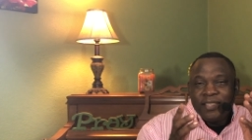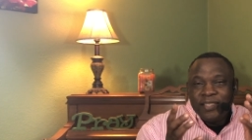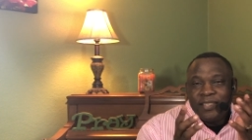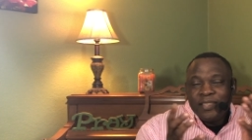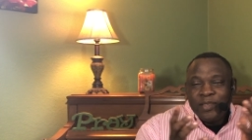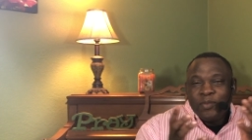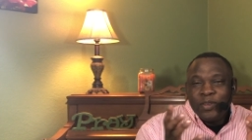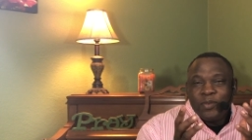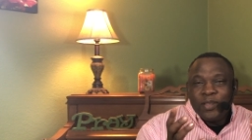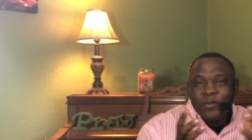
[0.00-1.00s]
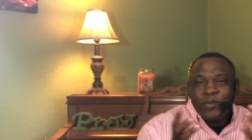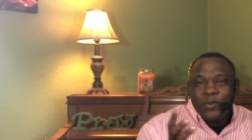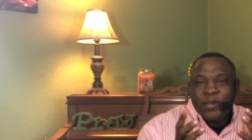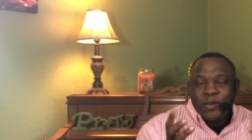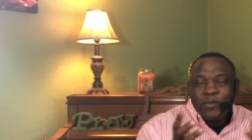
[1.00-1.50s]
and when, when, I,
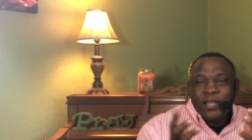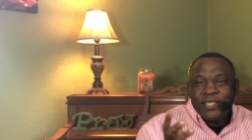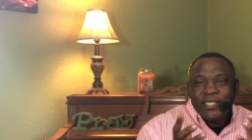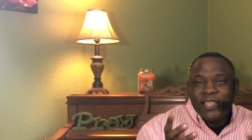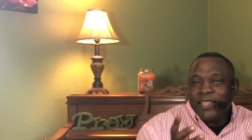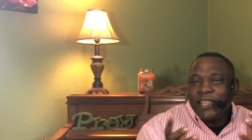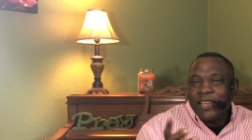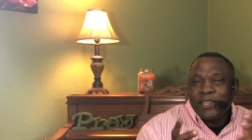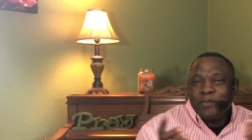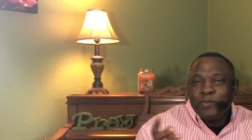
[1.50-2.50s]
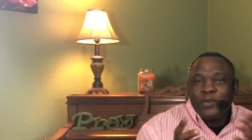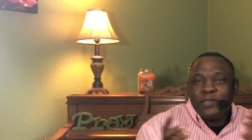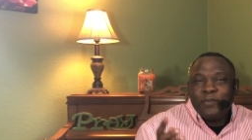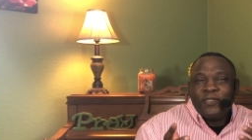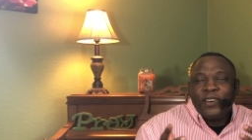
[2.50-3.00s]
when, when I said like the
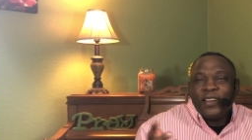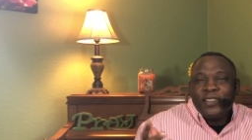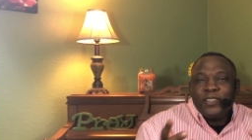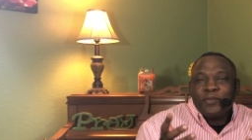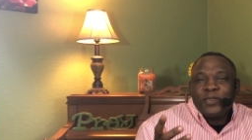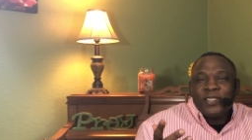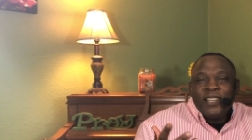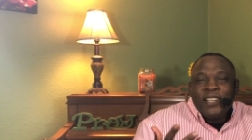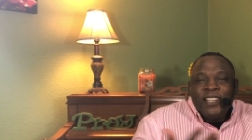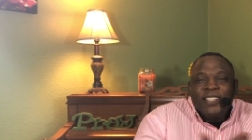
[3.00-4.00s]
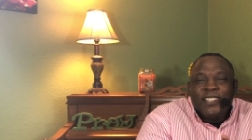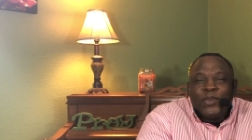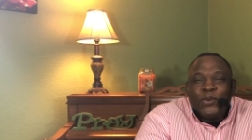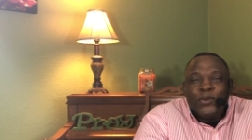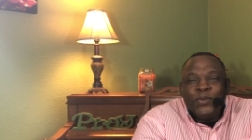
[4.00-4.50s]
bosom of God, in other words, He's
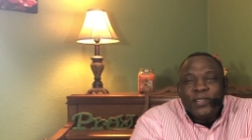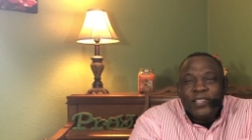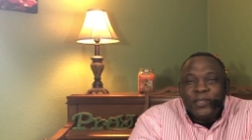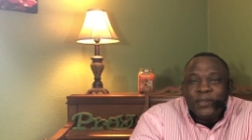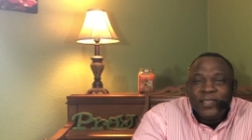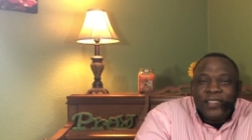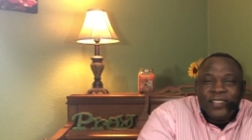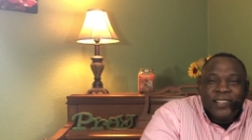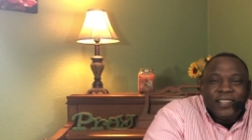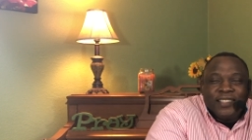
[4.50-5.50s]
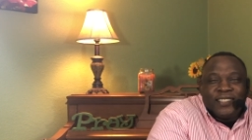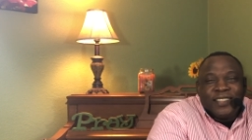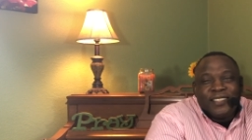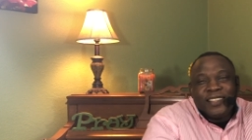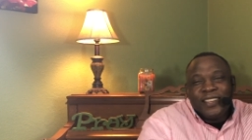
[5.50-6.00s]
holding you. He's
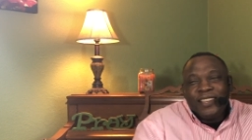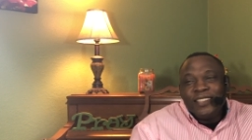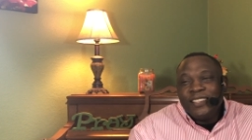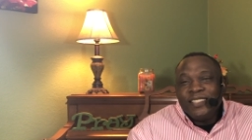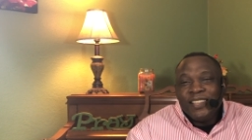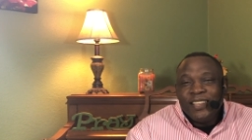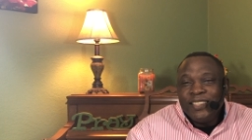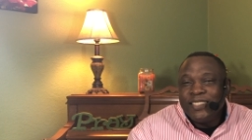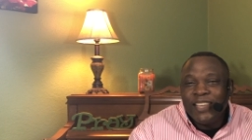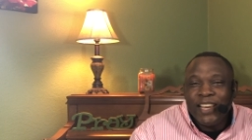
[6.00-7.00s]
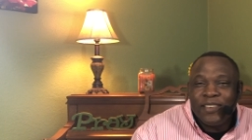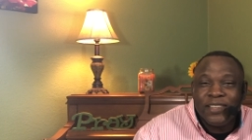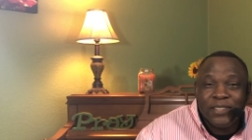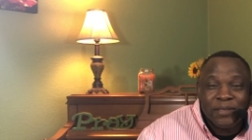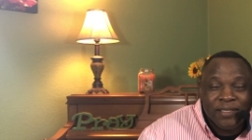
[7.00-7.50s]
He's He's He's He's
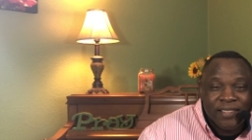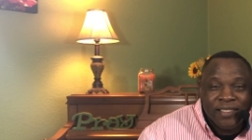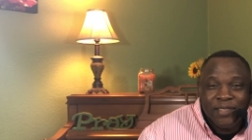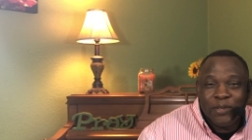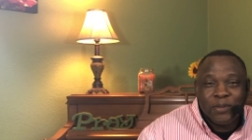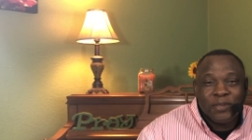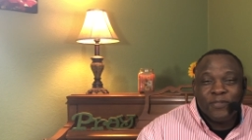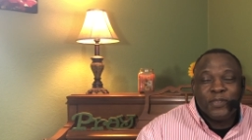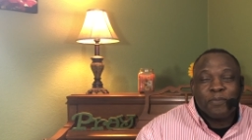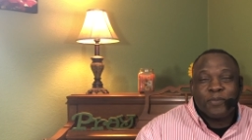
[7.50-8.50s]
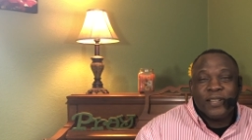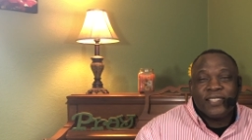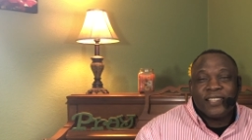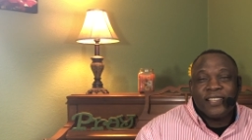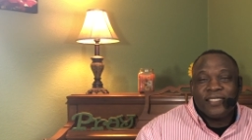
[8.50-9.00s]
carrying you. You know, the
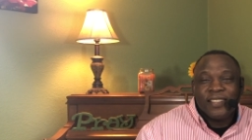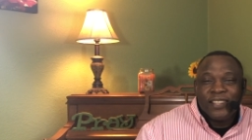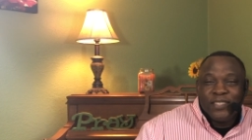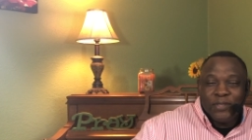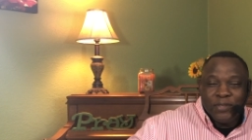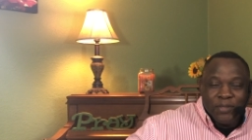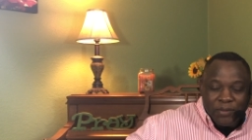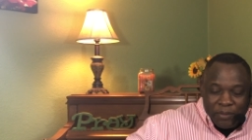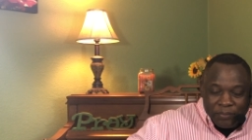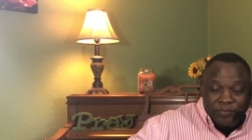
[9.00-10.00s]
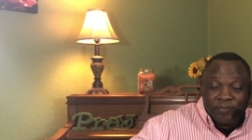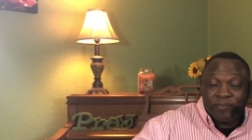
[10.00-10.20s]
footprint says, you know,